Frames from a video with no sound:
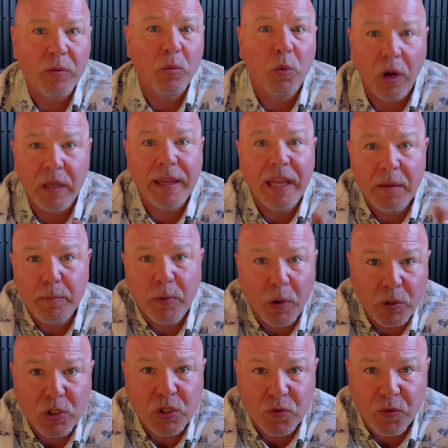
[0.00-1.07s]
what they
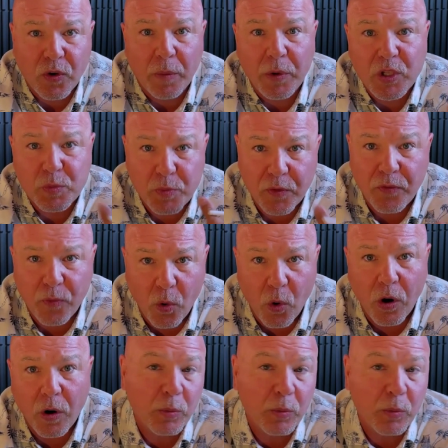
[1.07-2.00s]
purchased from us before,